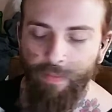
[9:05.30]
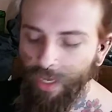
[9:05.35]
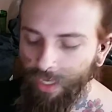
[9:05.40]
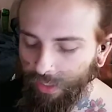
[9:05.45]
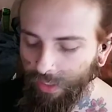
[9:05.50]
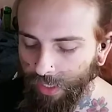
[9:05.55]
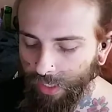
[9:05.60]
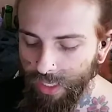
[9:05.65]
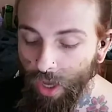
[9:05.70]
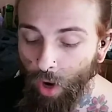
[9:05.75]
it
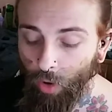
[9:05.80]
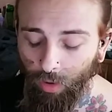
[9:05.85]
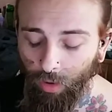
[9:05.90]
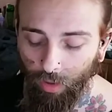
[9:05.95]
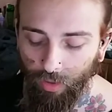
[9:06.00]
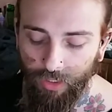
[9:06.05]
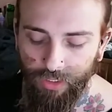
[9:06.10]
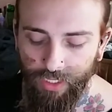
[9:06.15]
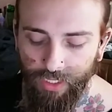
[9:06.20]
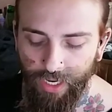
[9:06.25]
being in a
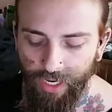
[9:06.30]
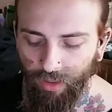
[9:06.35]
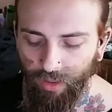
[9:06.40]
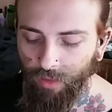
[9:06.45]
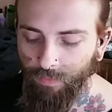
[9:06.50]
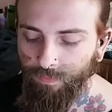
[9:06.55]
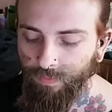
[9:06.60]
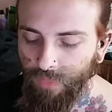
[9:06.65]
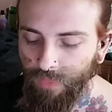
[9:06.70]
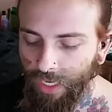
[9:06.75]
yogurt
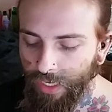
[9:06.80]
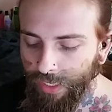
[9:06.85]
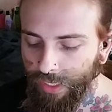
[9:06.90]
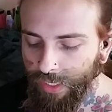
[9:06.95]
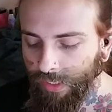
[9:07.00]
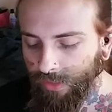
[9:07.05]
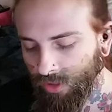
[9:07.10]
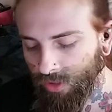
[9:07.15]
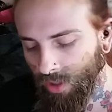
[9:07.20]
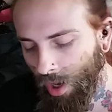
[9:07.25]
container,
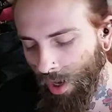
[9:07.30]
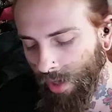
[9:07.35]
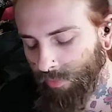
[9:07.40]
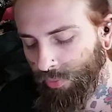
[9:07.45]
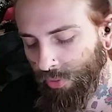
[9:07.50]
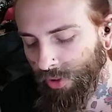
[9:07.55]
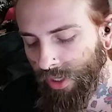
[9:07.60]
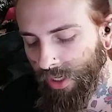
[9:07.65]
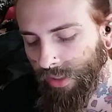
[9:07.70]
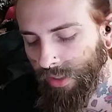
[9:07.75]
it's
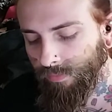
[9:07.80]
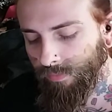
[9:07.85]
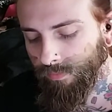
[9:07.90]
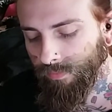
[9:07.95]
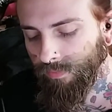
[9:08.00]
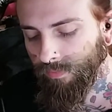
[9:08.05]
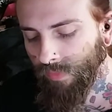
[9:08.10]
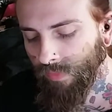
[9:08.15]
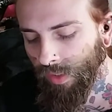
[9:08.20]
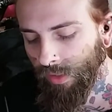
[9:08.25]
not pudding.
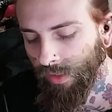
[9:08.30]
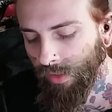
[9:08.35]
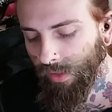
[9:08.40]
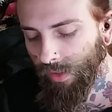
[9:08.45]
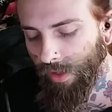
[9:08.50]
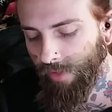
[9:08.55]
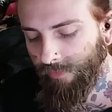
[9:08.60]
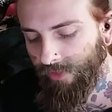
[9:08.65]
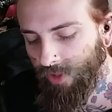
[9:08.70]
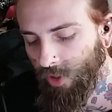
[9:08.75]

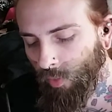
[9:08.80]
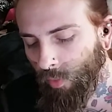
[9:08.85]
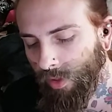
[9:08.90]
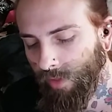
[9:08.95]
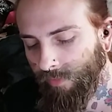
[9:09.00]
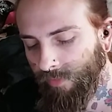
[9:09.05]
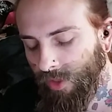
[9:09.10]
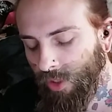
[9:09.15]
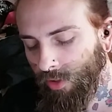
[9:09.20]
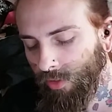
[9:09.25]
If you
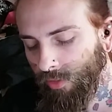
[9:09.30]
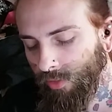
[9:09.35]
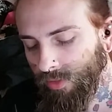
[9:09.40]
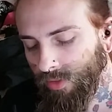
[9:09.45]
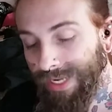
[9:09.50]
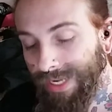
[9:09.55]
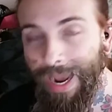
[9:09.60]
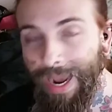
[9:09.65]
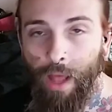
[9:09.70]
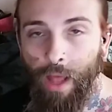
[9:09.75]
would have
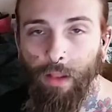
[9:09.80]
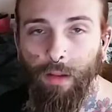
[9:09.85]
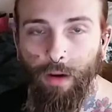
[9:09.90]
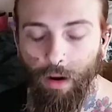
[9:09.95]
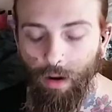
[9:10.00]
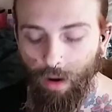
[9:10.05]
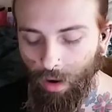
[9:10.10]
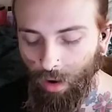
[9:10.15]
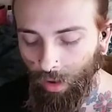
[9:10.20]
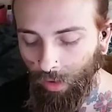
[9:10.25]
used
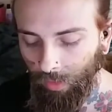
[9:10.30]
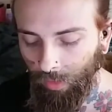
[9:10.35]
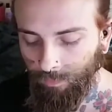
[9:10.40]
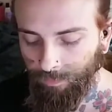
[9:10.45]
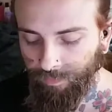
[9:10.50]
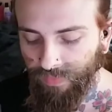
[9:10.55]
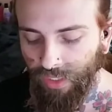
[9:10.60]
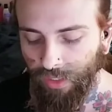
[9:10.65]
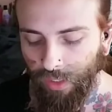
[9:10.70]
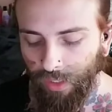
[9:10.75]

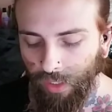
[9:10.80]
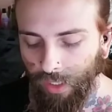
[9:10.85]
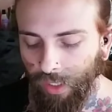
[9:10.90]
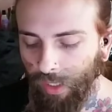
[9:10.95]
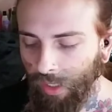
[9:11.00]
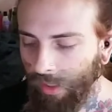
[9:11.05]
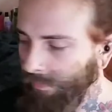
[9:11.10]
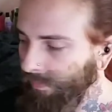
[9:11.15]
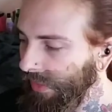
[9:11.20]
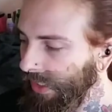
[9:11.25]
alcohol
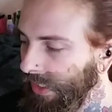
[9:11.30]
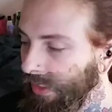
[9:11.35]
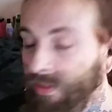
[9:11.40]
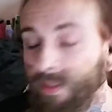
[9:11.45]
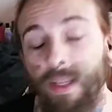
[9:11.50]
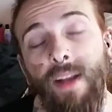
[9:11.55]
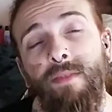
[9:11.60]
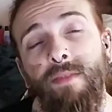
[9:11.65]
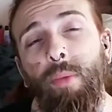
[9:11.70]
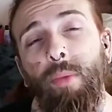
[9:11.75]
um,
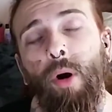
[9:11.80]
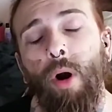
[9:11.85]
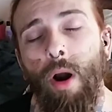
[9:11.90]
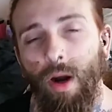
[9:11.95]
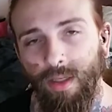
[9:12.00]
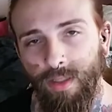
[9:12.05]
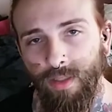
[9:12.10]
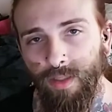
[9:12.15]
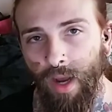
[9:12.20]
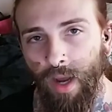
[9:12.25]
instead of
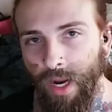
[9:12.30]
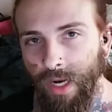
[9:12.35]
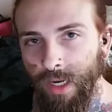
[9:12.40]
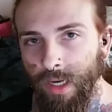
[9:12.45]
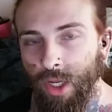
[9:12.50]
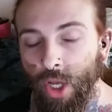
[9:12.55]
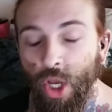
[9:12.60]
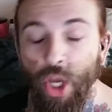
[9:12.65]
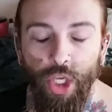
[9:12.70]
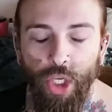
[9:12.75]

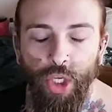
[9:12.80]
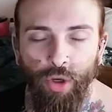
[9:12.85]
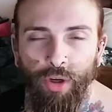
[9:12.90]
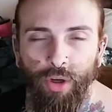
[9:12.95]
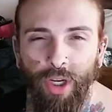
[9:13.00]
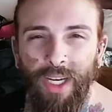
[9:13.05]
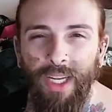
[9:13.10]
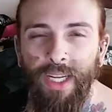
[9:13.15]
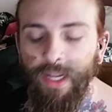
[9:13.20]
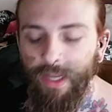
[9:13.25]
peroxide, you
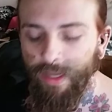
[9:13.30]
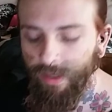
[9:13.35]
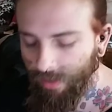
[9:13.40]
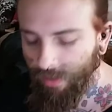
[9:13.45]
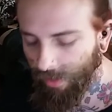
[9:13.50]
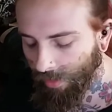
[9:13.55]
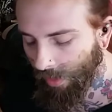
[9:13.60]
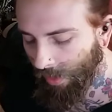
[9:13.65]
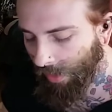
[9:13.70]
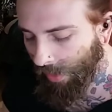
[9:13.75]
could eat it.
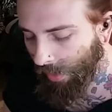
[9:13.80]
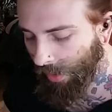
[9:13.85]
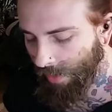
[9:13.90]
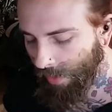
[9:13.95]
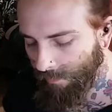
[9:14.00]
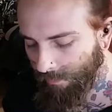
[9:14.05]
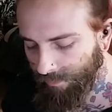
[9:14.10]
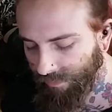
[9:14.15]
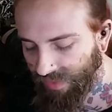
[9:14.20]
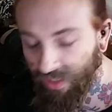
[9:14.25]

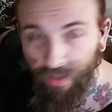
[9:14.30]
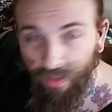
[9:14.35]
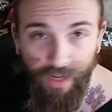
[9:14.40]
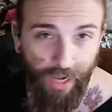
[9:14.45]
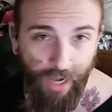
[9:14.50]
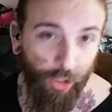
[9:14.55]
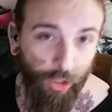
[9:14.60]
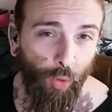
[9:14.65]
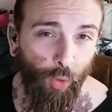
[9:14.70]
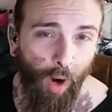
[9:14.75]
Uh, you'd
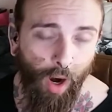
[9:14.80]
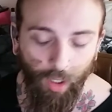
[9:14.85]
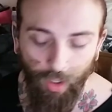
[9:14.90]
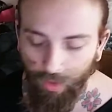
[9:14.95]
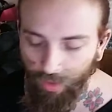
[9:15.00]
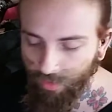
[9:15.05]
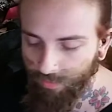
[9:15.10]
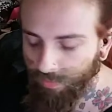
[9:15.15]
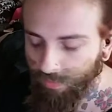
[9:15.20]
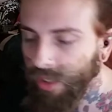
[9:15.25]
get
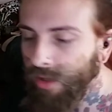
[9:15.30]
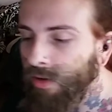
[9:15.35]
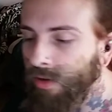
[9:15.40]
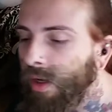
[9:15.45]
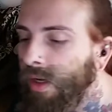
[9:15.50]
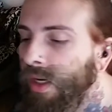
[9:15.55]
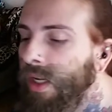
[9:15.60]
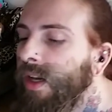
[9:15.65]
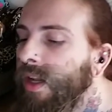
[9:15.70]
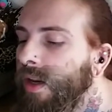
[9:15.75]
drunk, but you
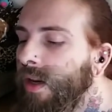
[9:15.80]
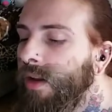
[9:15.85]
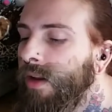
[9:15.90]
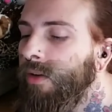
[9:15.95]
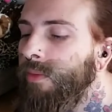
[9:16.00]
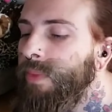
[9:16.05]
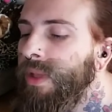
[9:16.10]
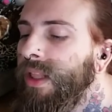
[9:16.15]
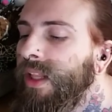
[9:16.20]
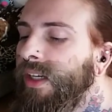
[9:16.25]
could eat it. It
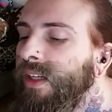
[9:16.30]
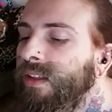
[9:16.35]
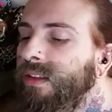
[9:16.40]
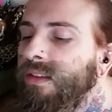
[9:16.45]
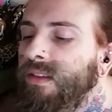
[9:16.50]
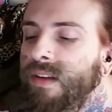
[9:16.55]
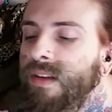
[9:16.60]
would be like